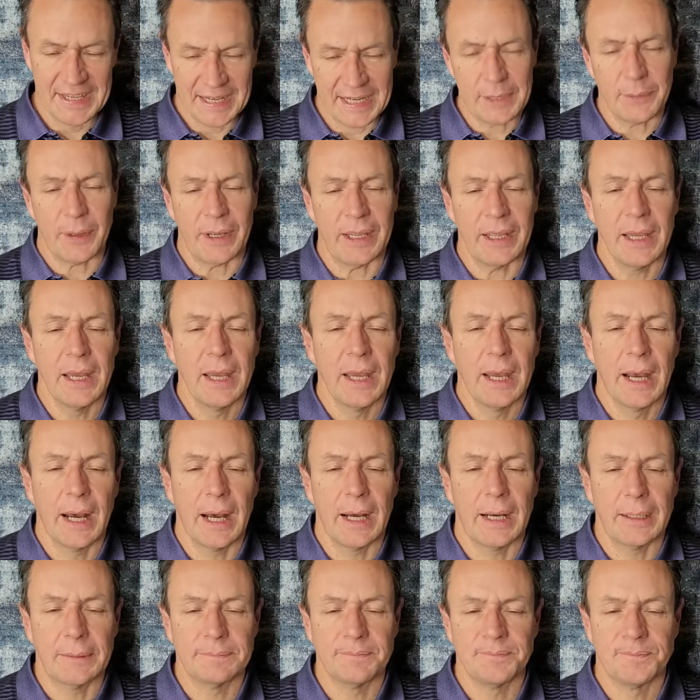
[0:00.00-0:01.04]
anyway,
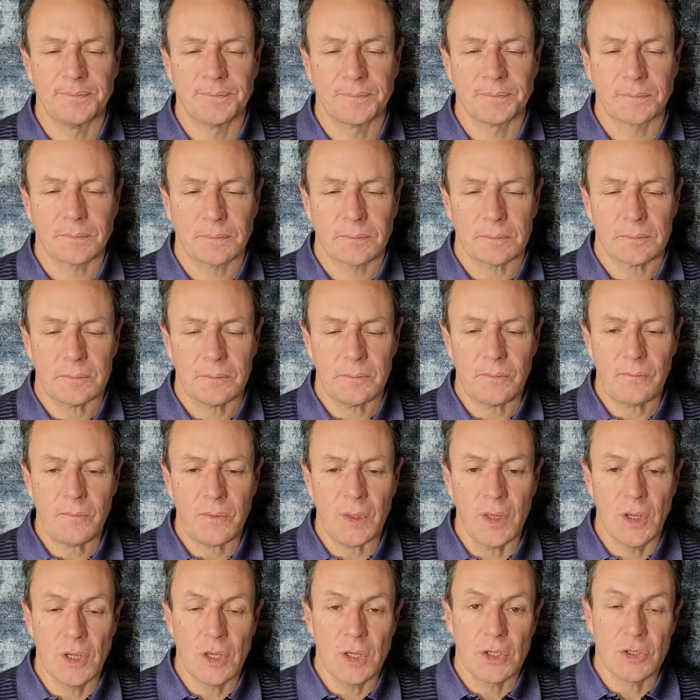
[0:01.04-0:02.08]
um,
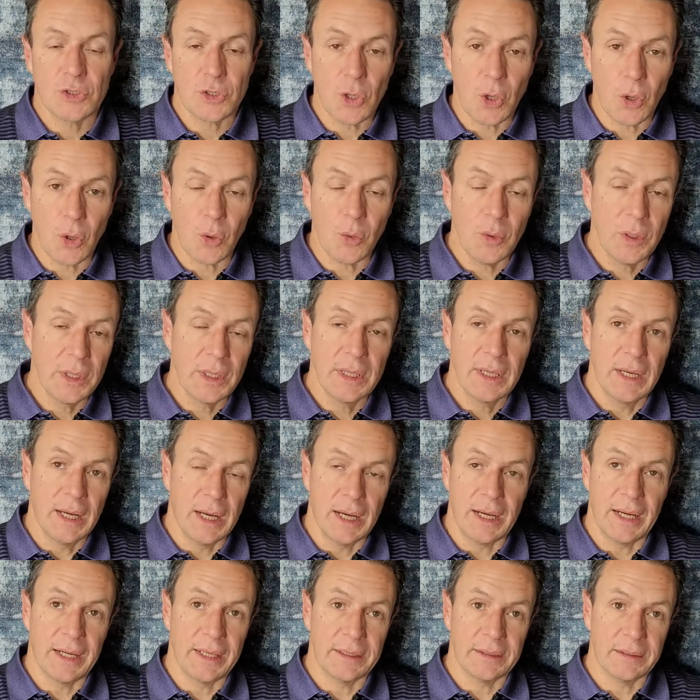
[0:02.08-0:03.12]
so
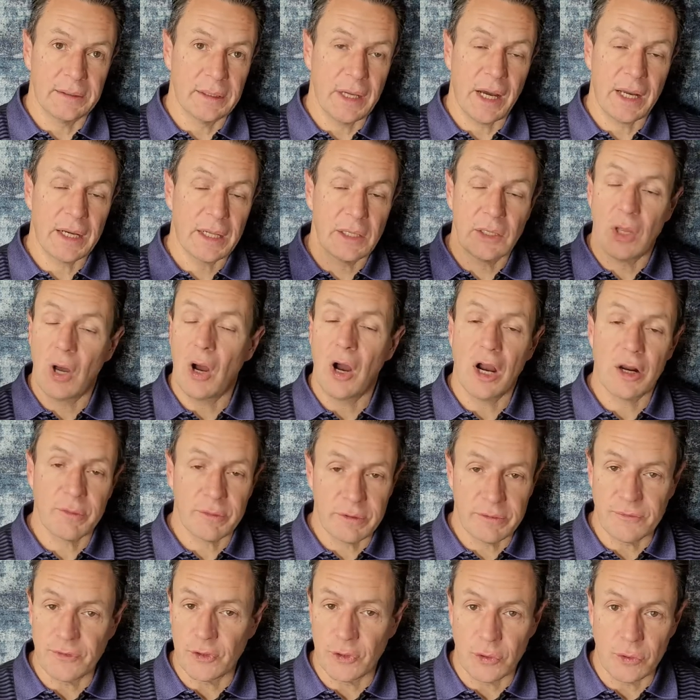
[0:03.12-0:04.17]
uh, not a long
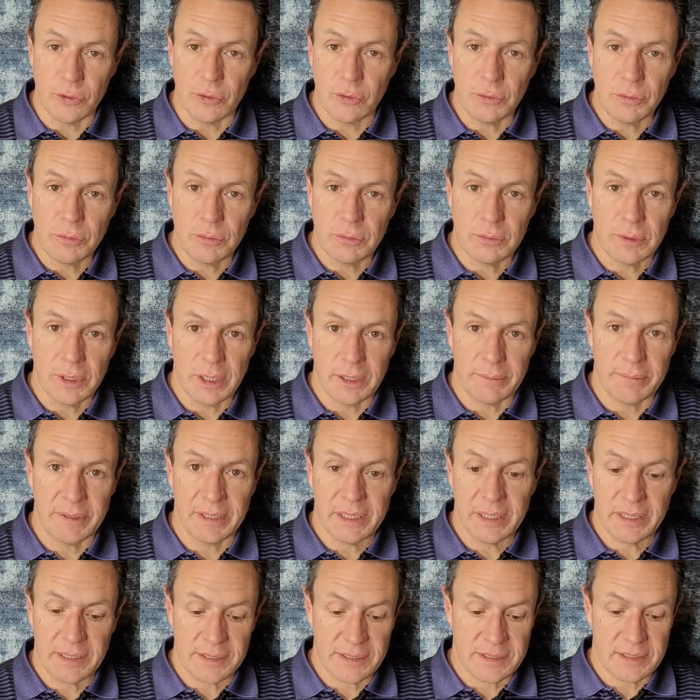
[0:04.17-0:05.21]
review uh,
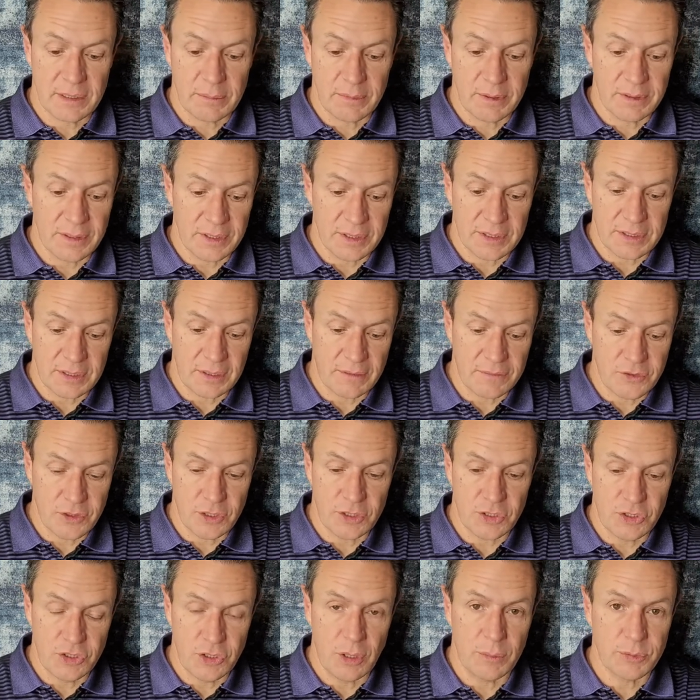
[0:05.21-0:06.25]
because some of the stuff
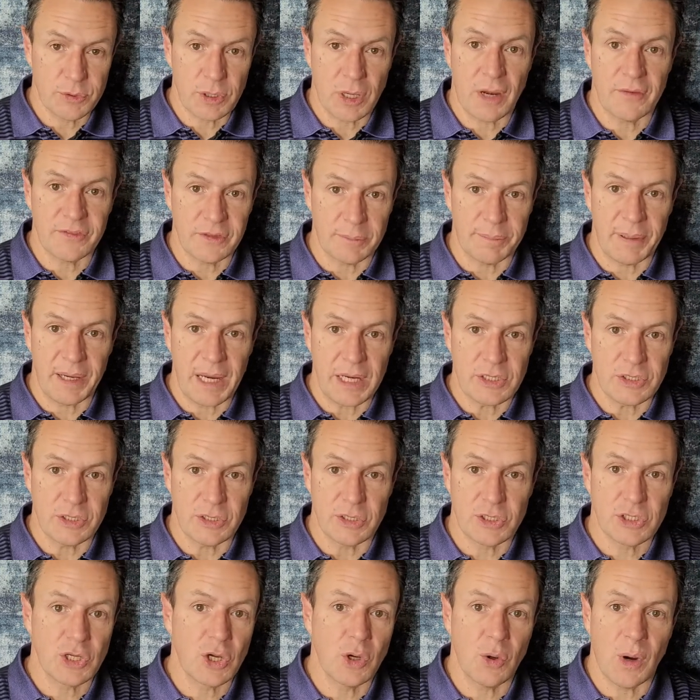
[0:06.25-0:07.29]
just jumps off the page.
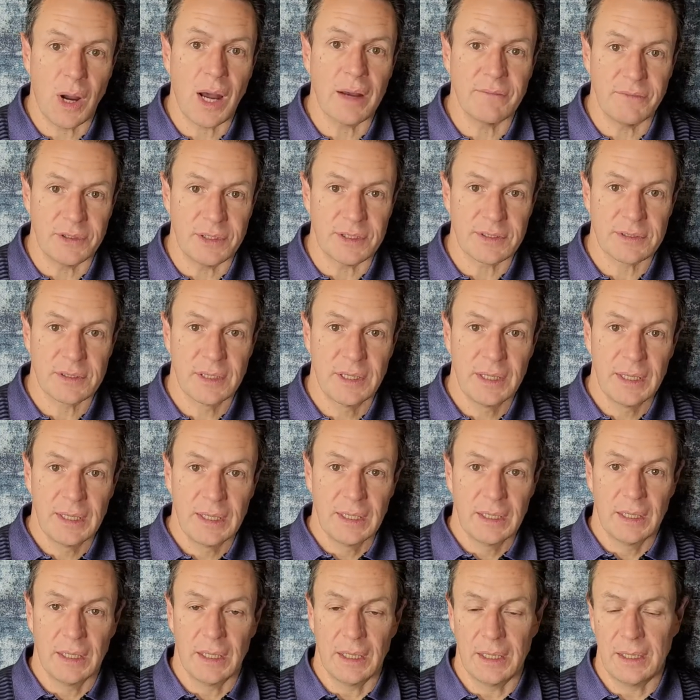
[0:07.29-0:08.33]
It's so obvious.
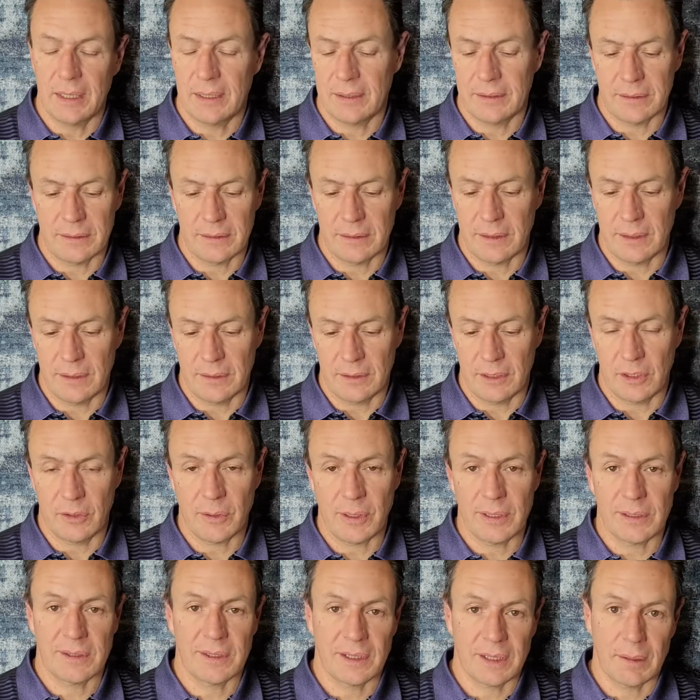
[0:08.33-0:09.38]
Uh, the
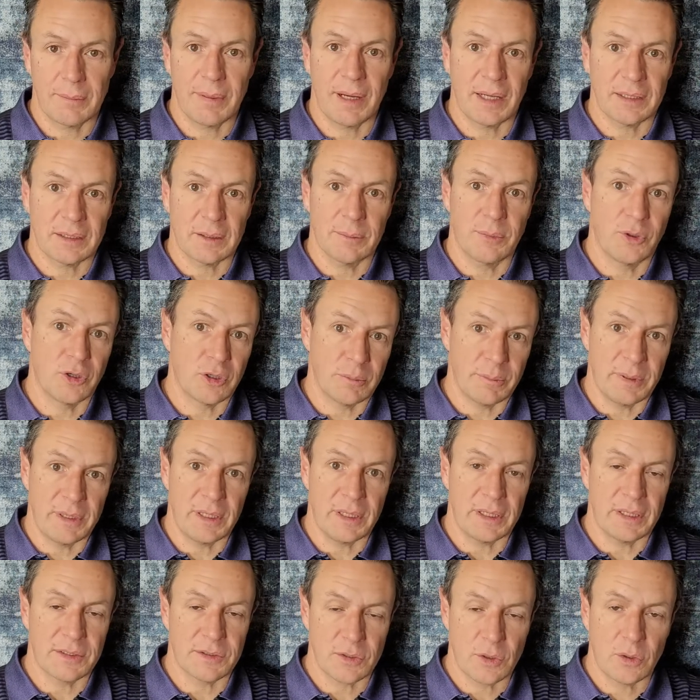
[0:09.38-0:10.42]
great thing about the book
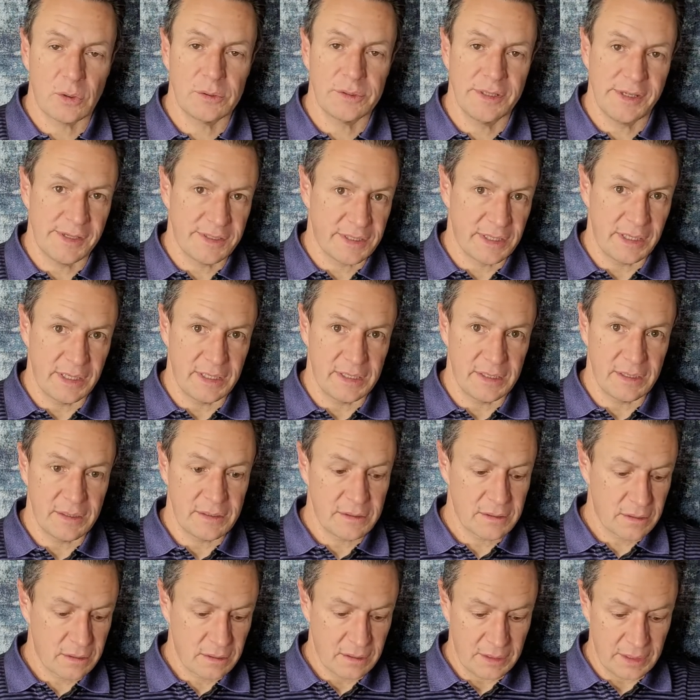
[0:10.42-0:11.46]
being as old as it
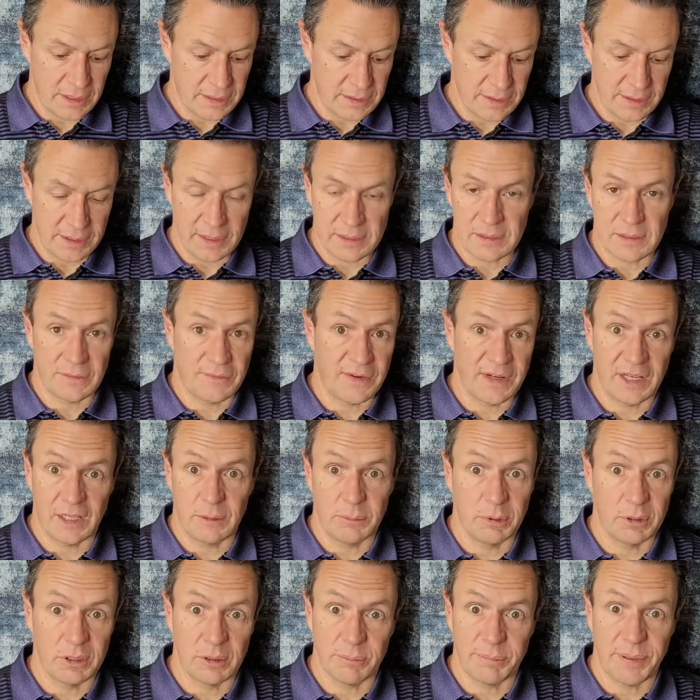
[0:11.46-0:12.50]
is is that it's
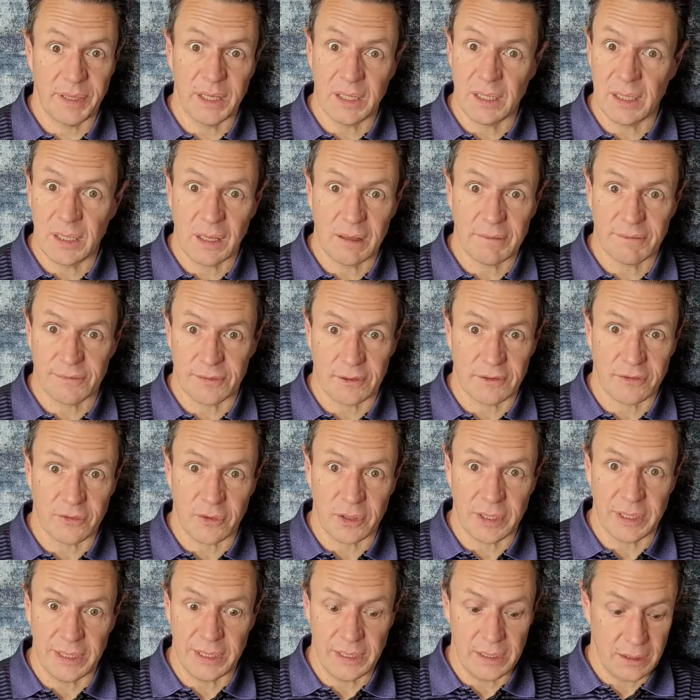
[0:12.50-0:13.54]
available in PDF for
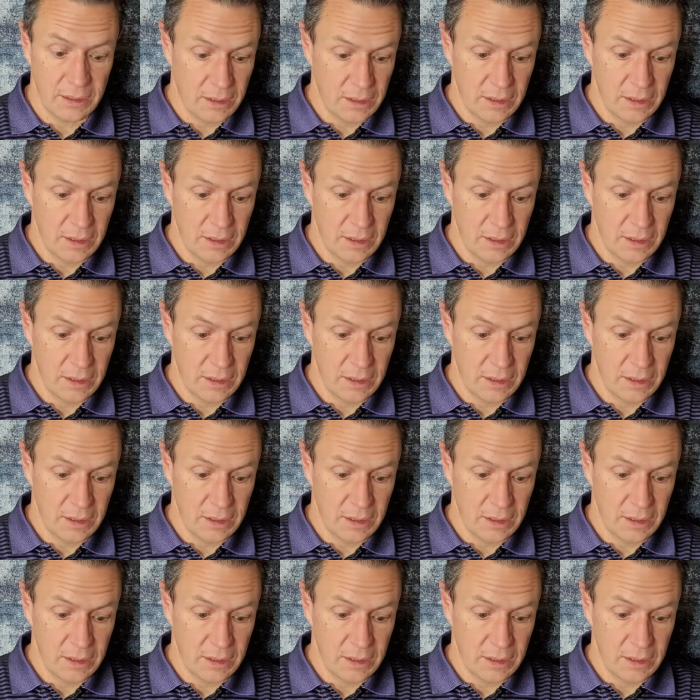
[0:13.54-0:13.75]
free,